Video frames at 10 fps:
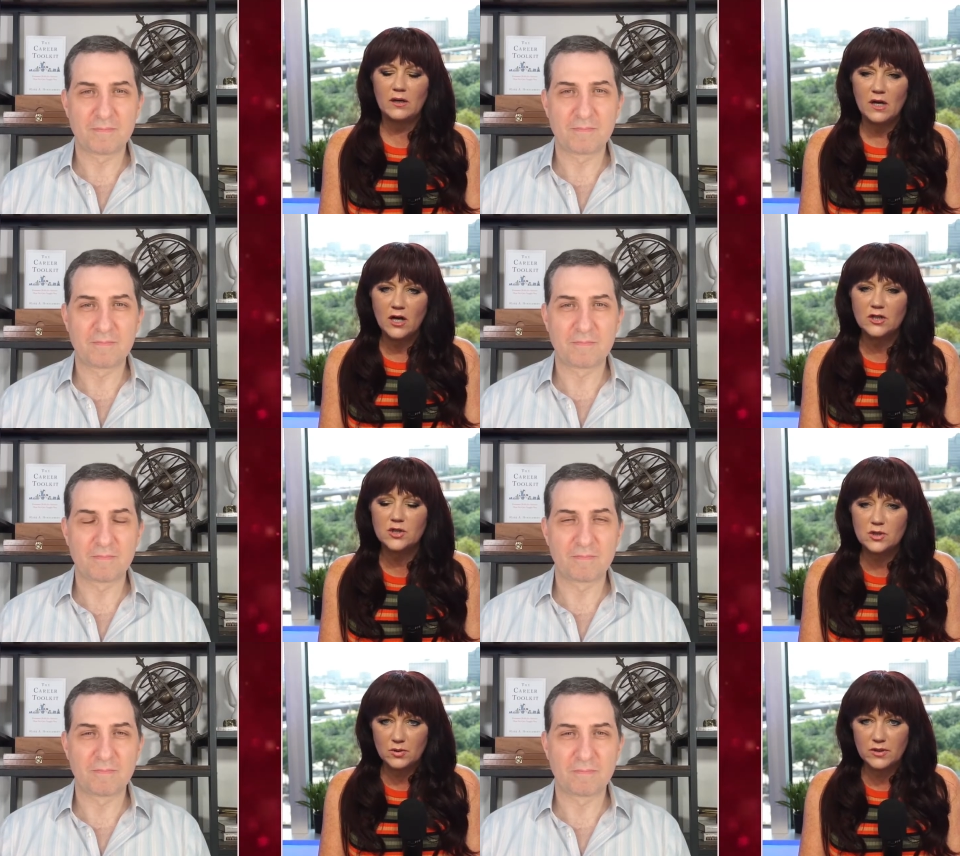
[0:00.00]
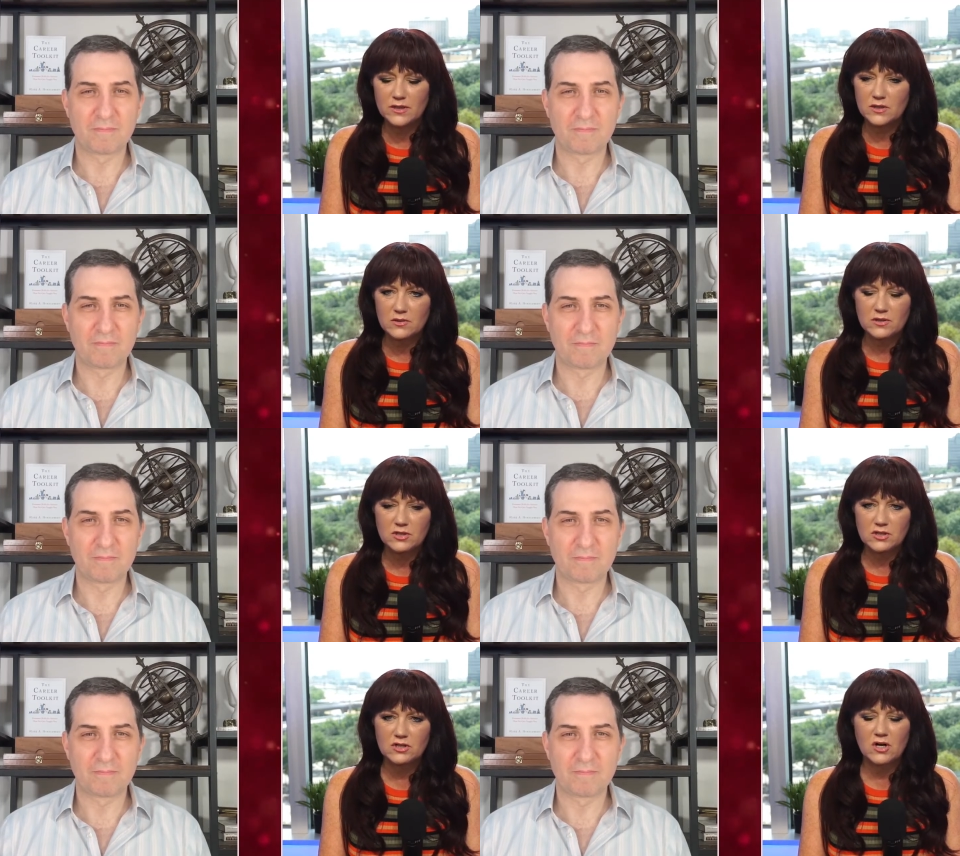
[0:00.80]
Speaker 1: young students,
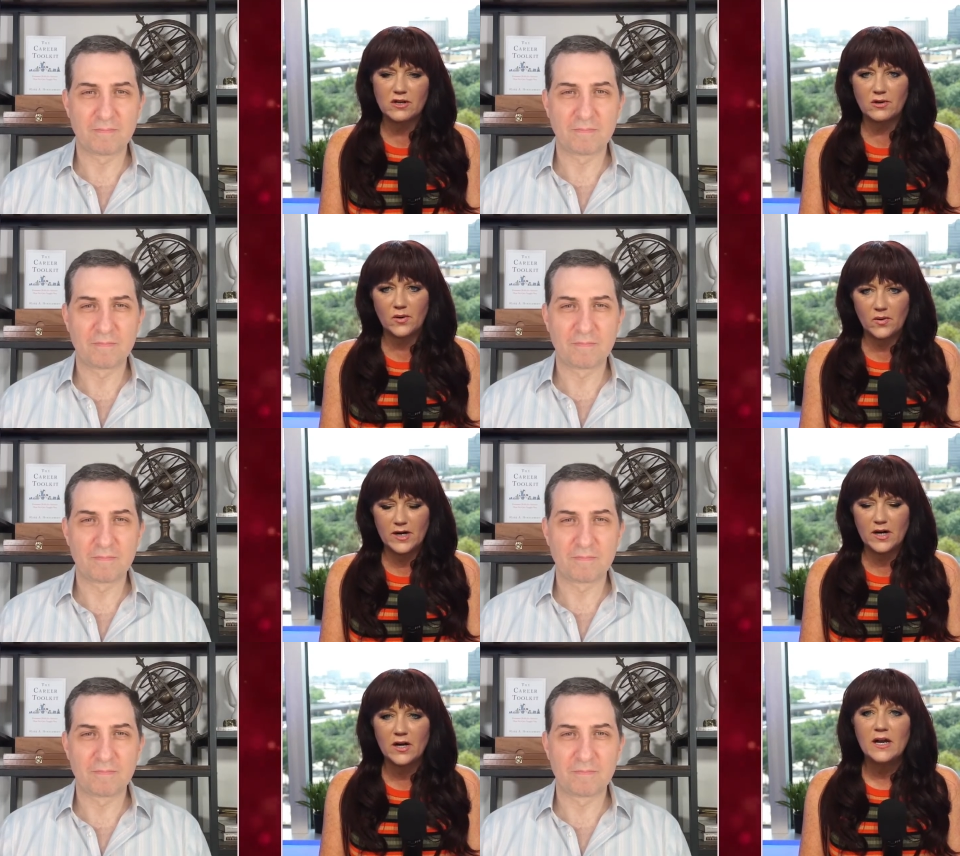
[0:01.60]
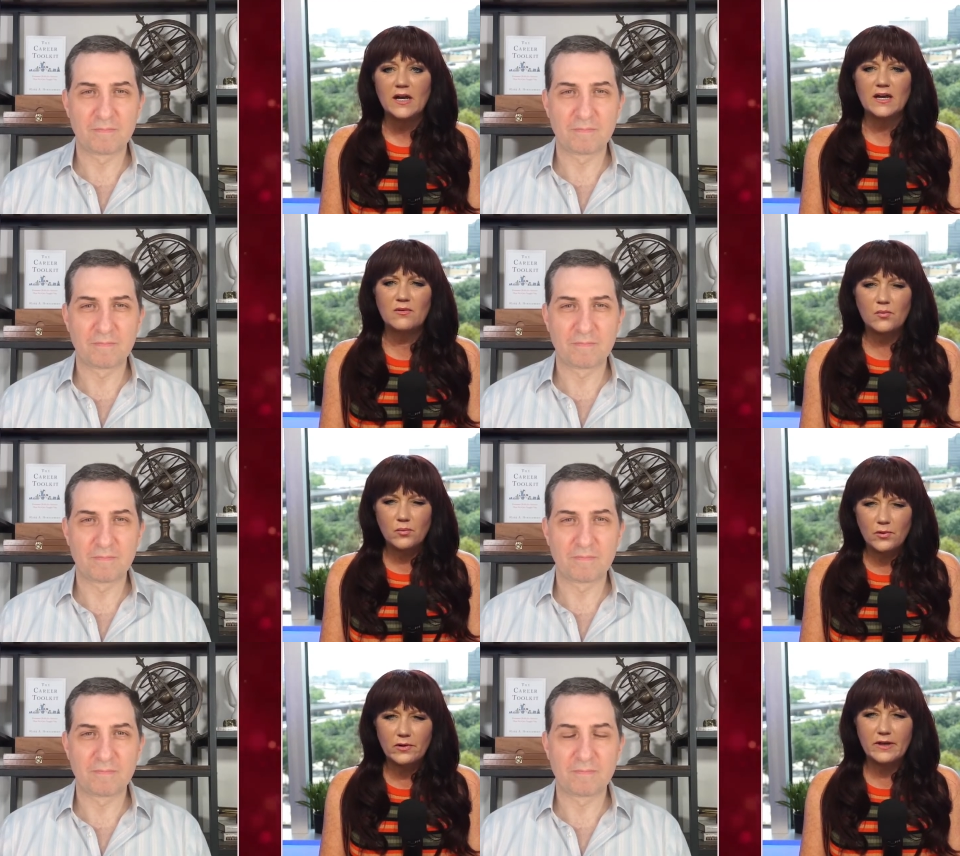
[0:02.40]
students just starting their career,
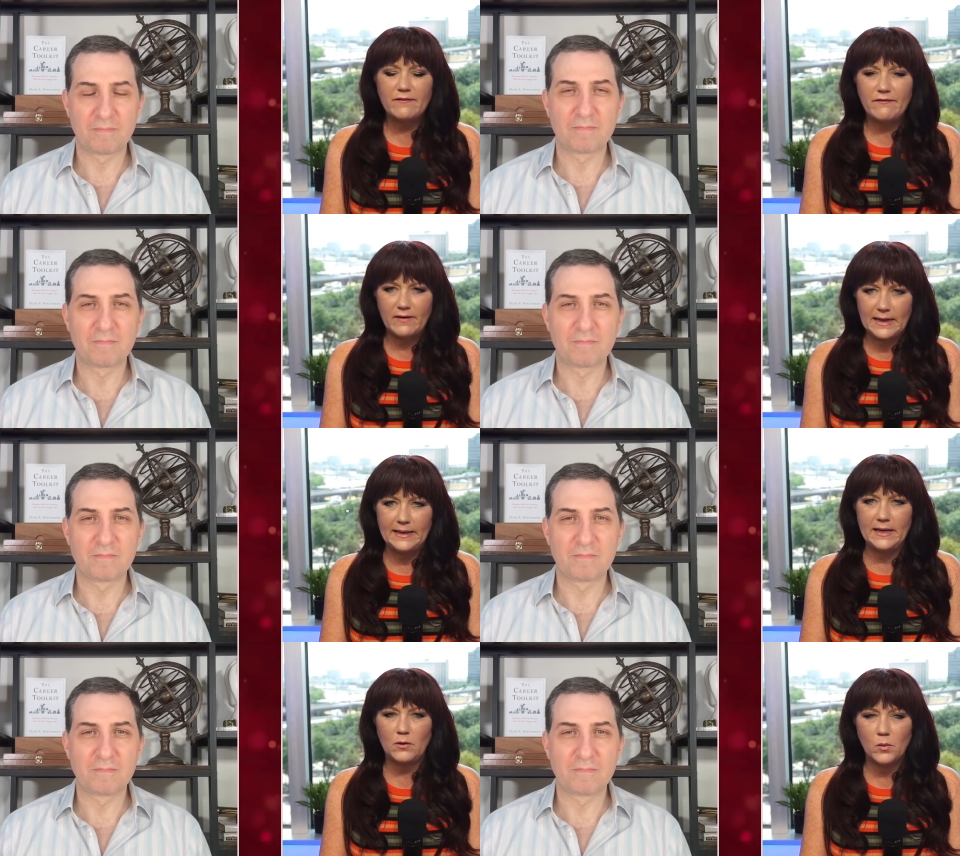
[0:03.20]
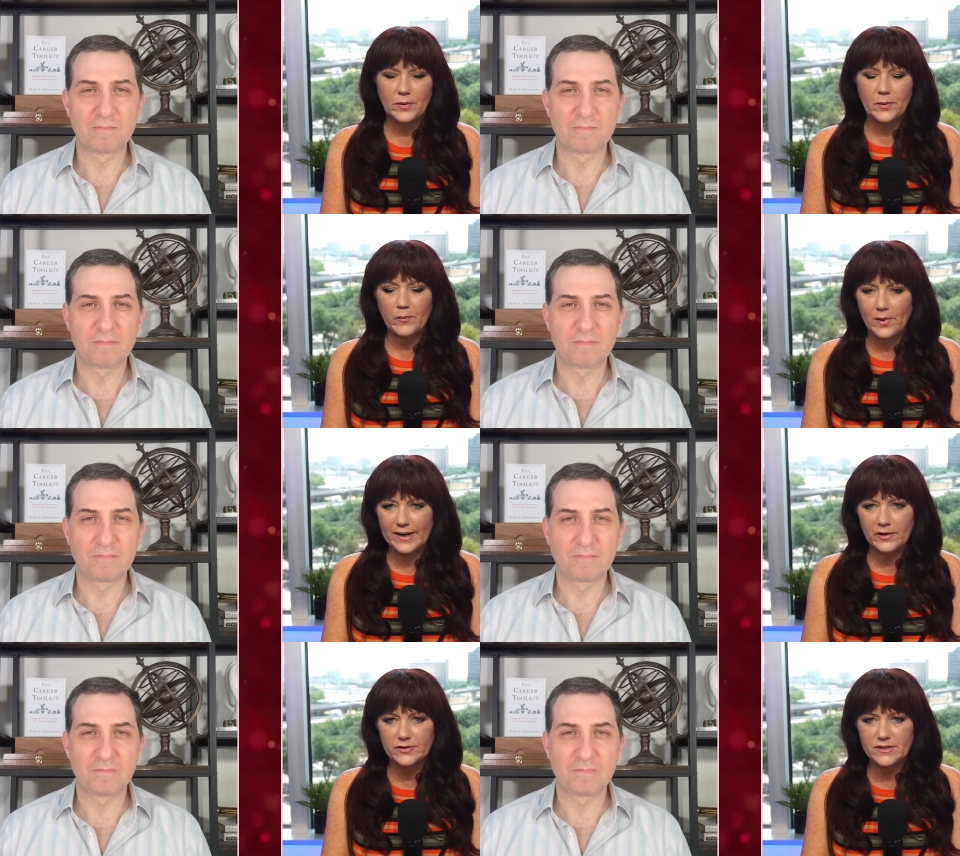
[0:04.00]
and really finding what they're
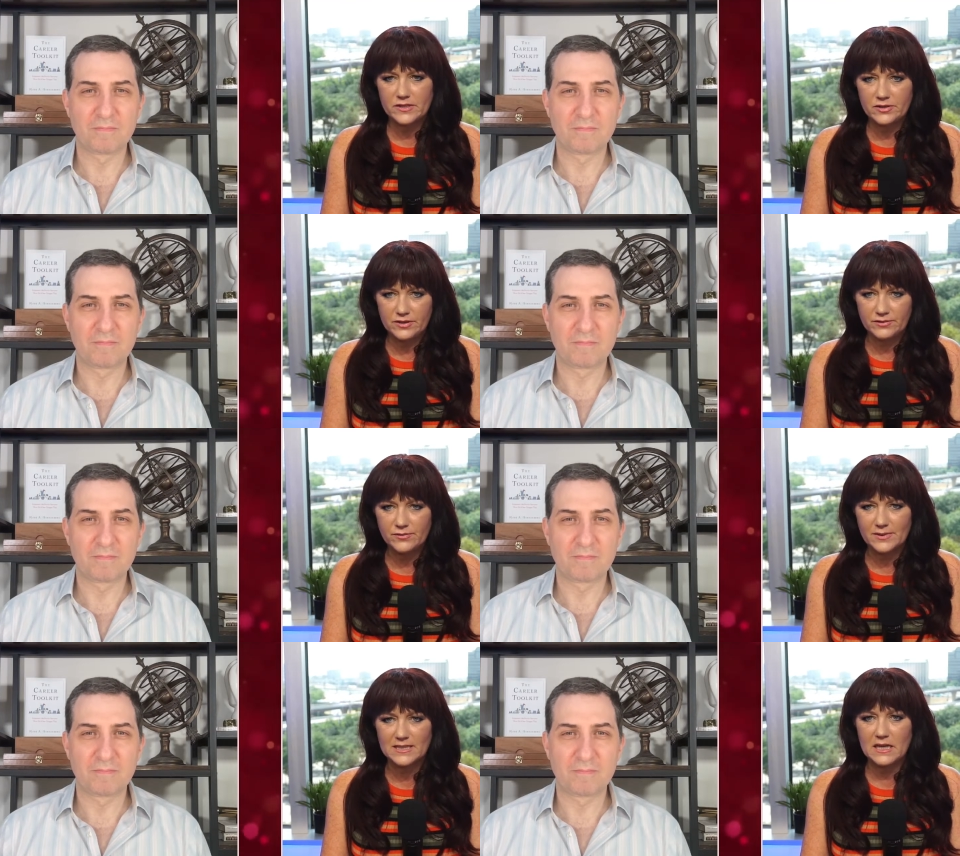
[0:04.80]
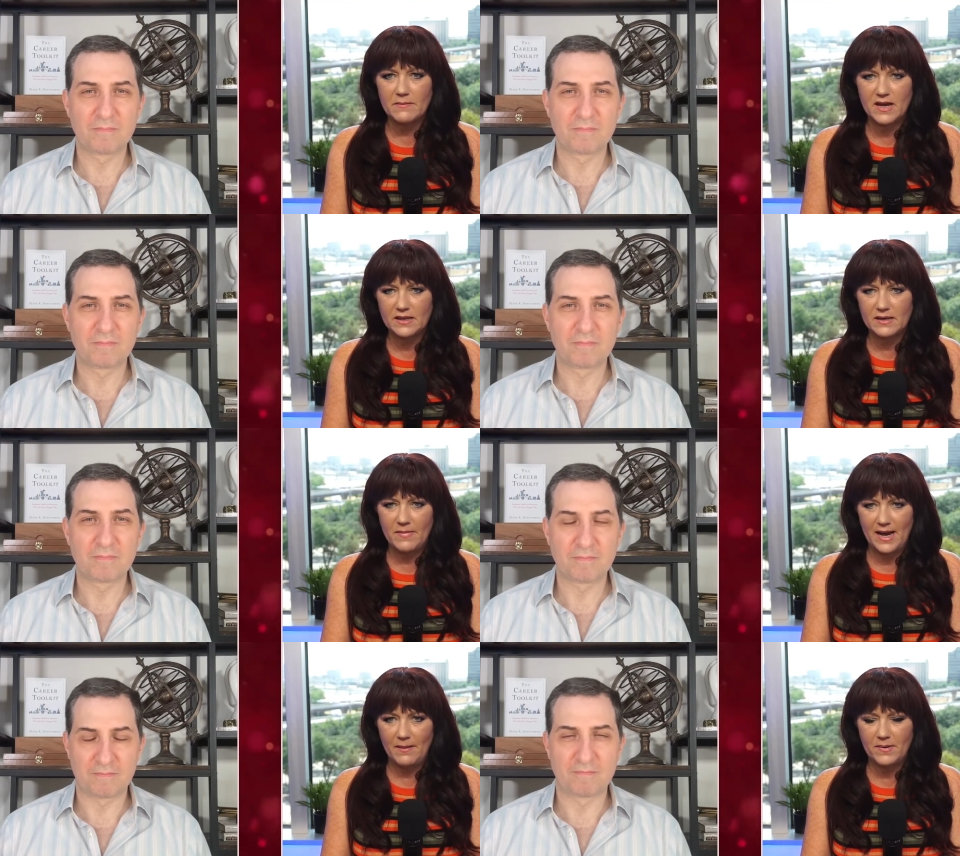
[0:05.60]
wired to do, what's going to make
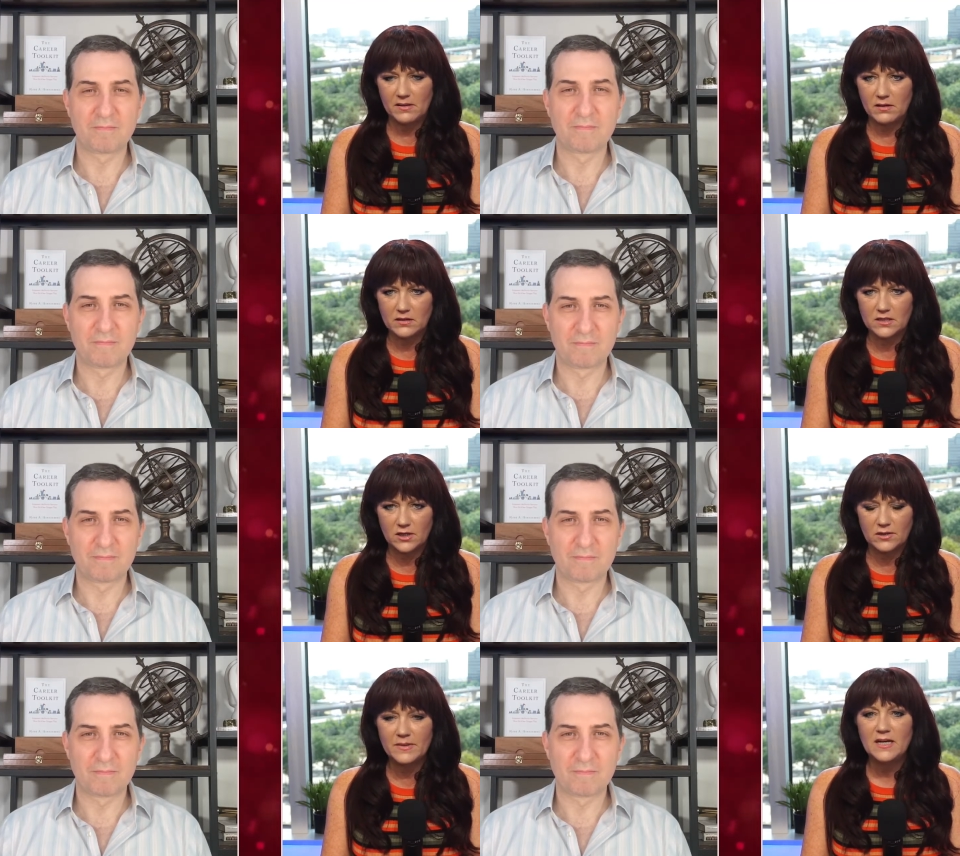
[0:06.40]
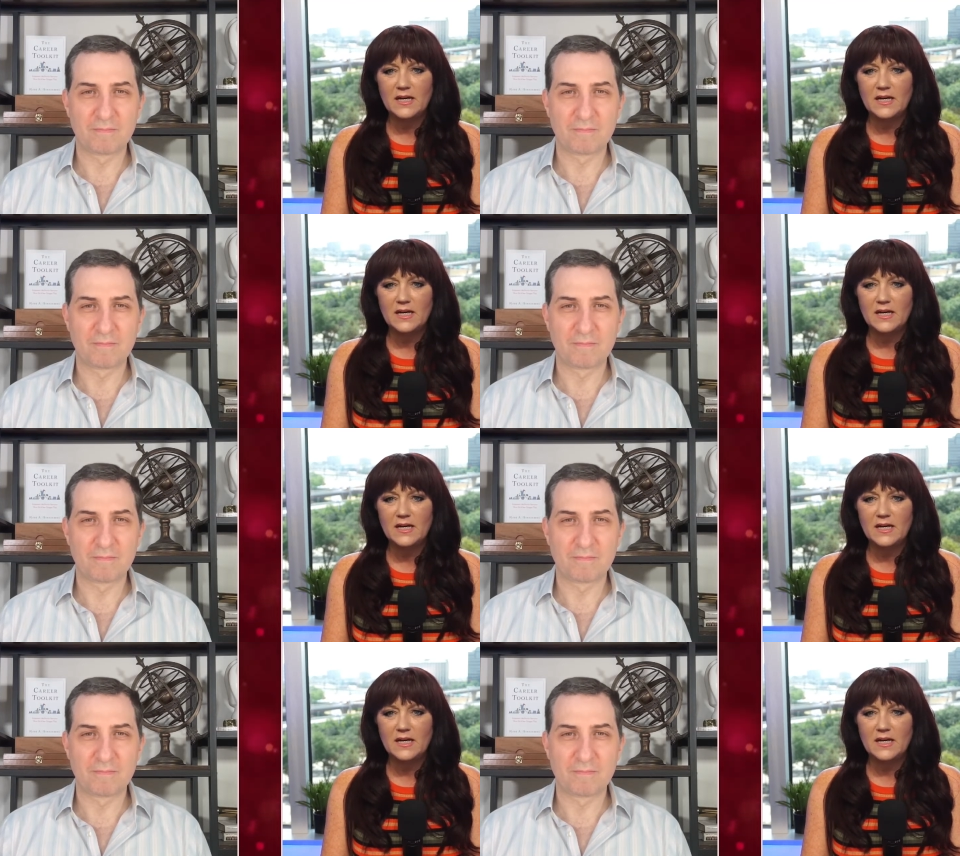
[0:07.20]
them happy long term,